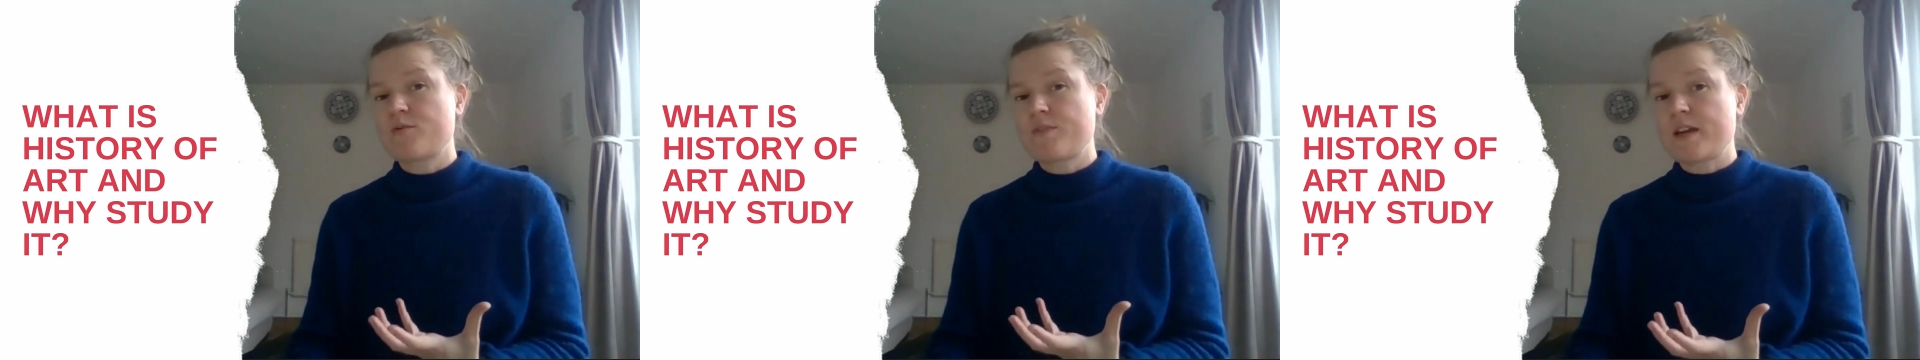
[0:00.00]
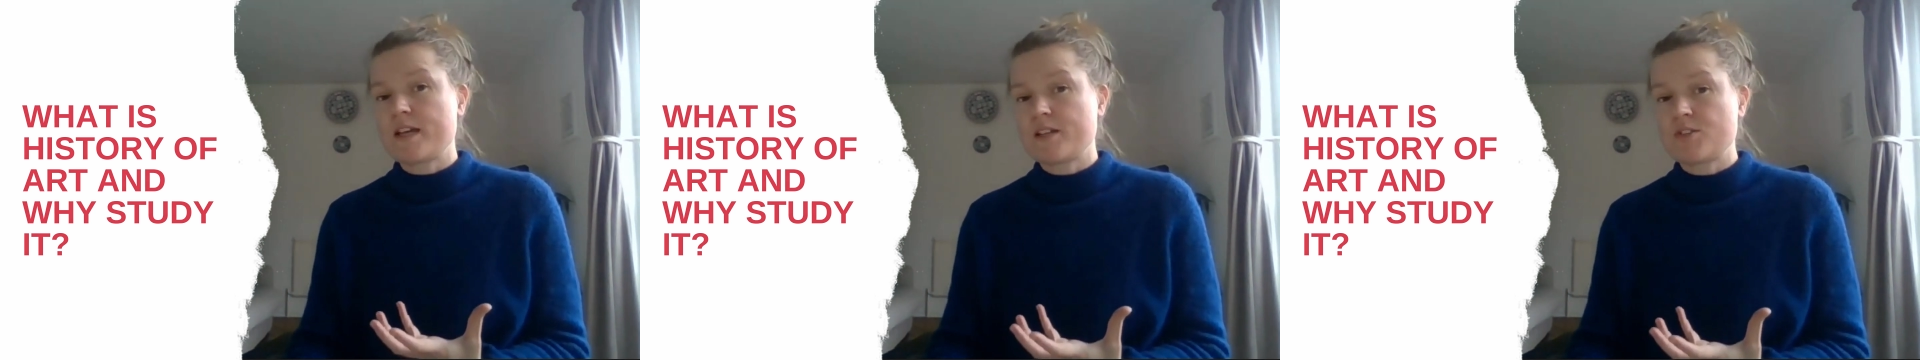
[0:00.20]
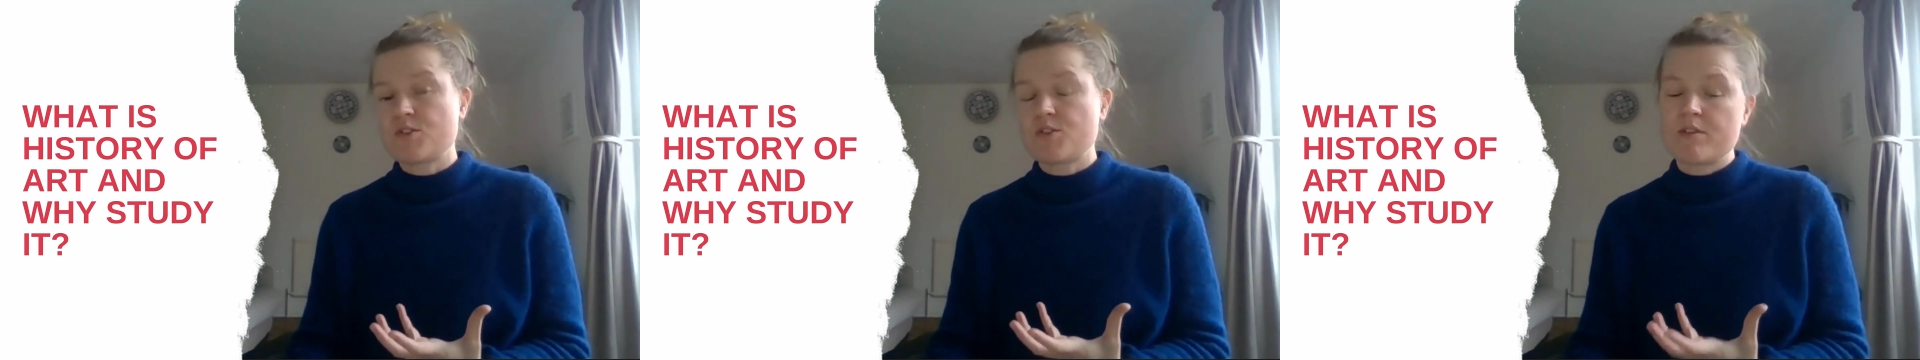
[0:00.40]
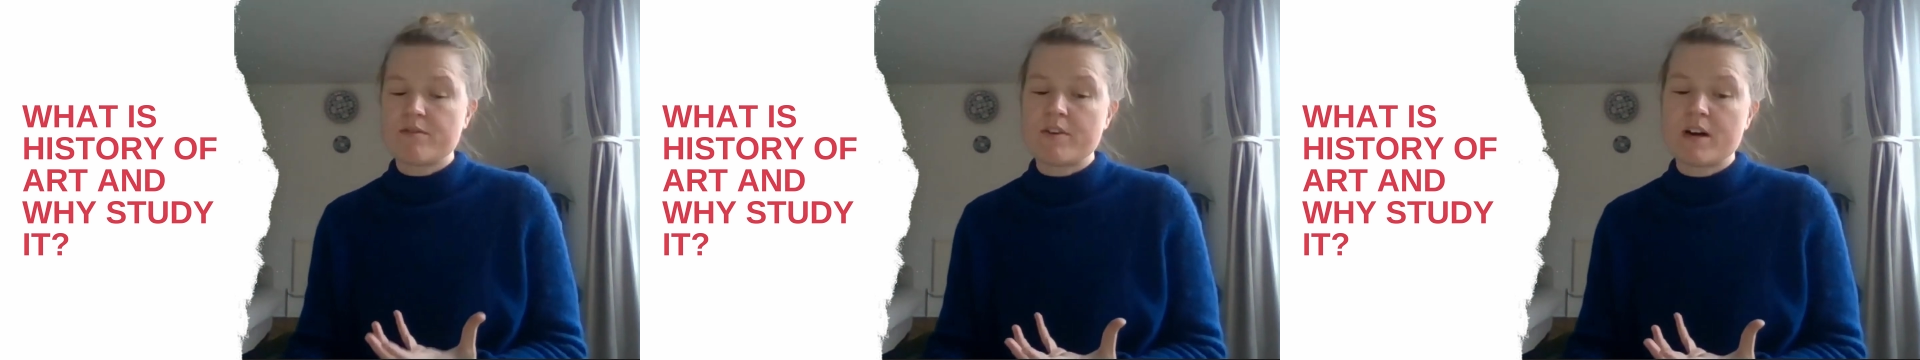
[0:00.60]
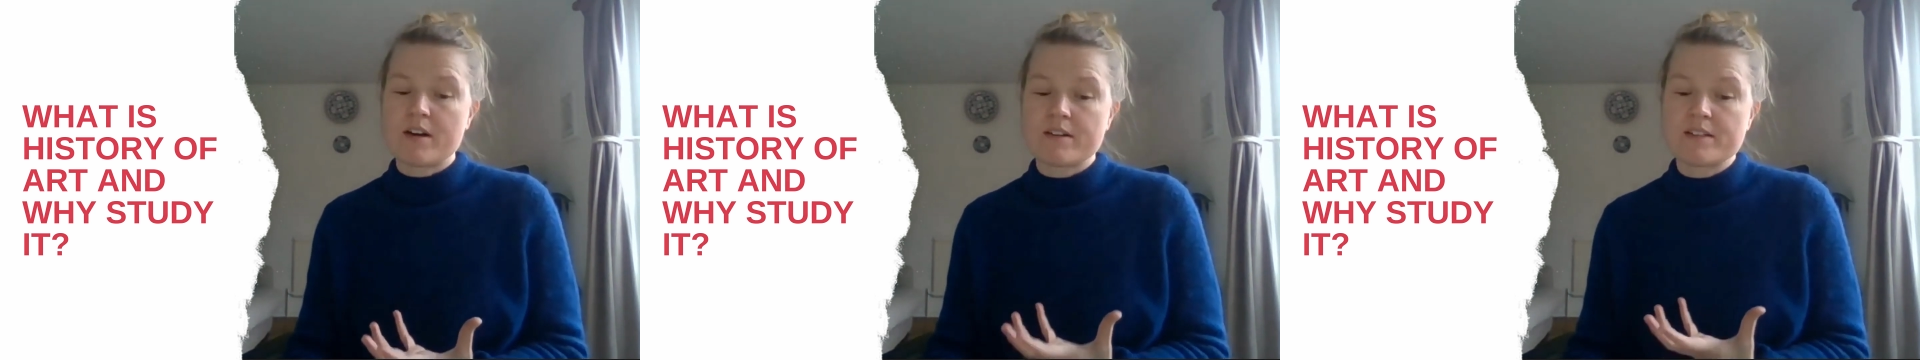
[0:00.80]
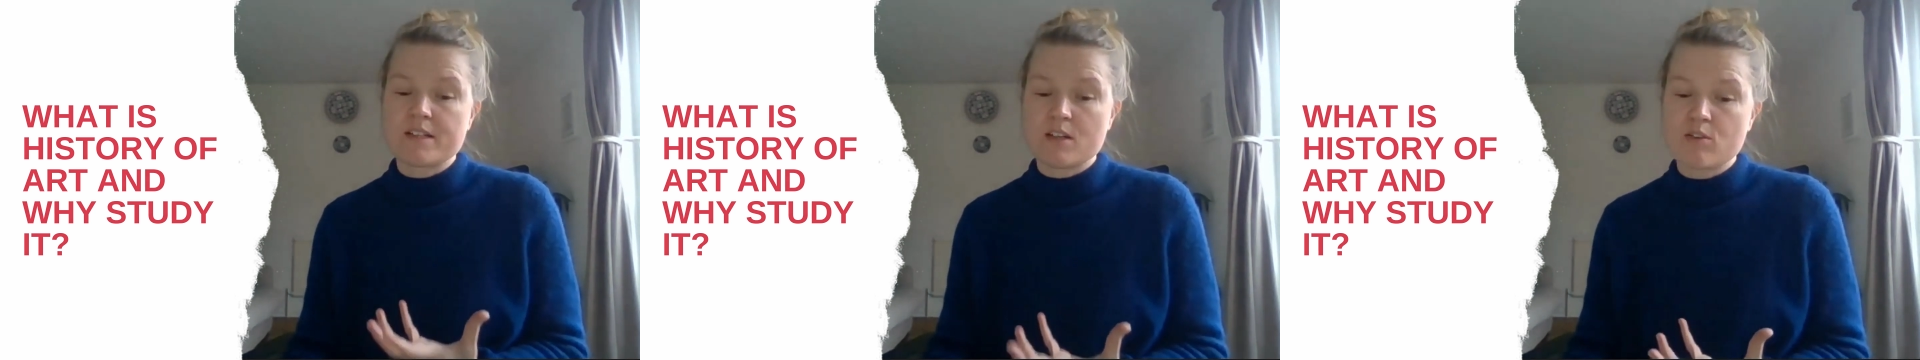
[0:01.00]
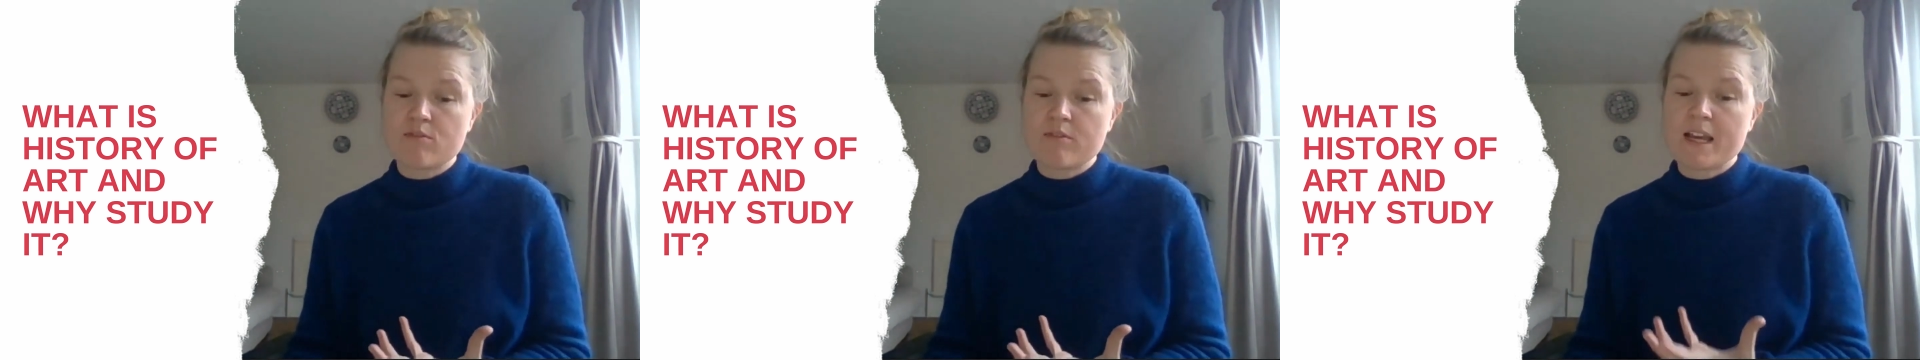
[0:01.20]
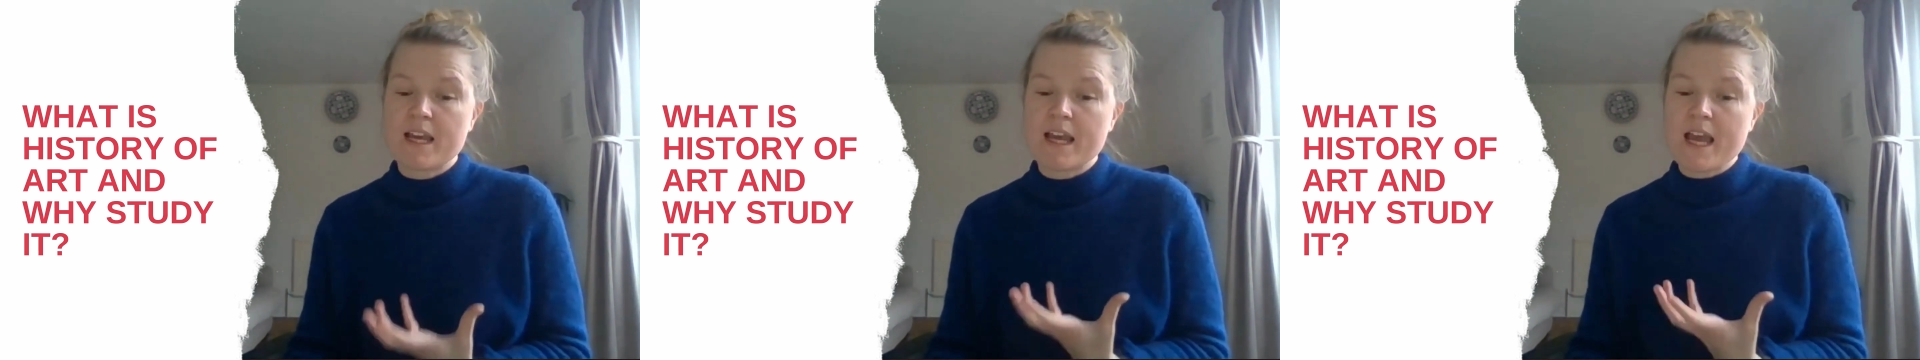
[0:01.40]
of a history of art
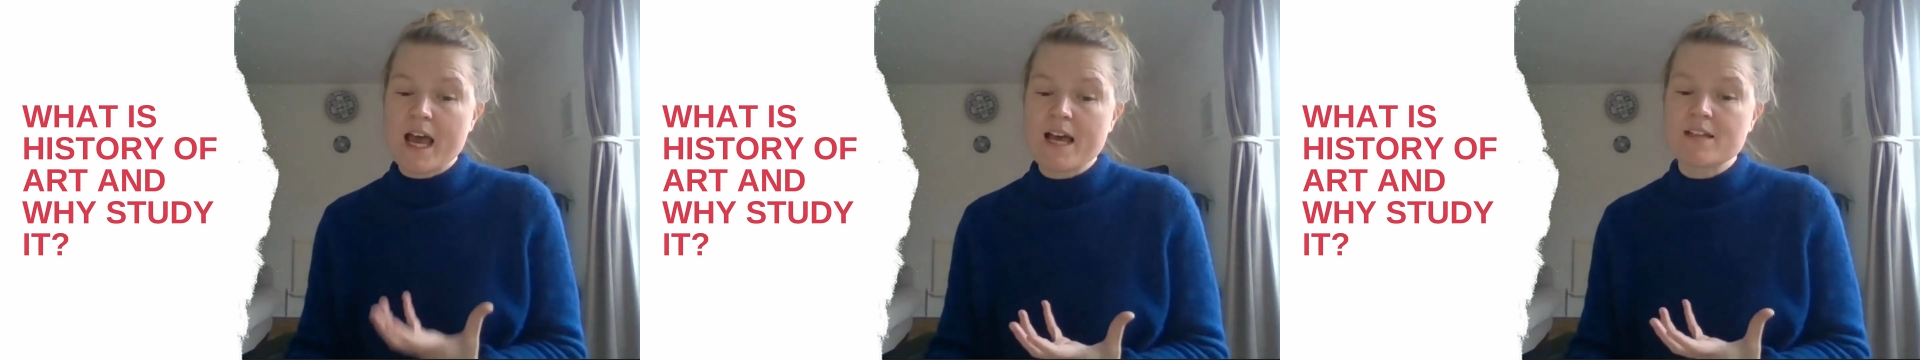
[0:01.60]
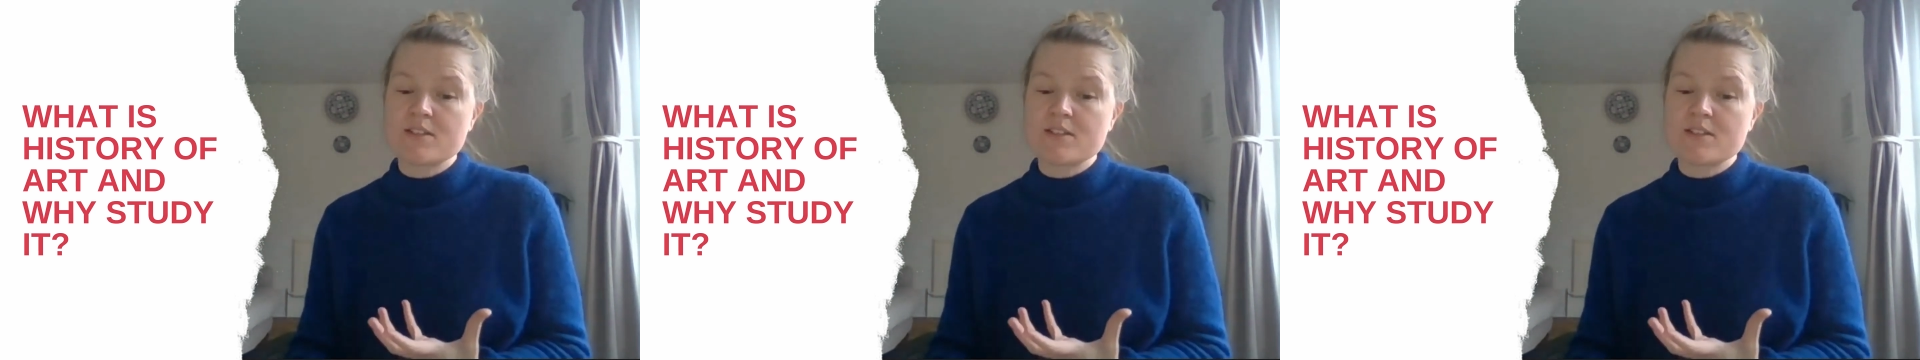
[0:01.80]
degree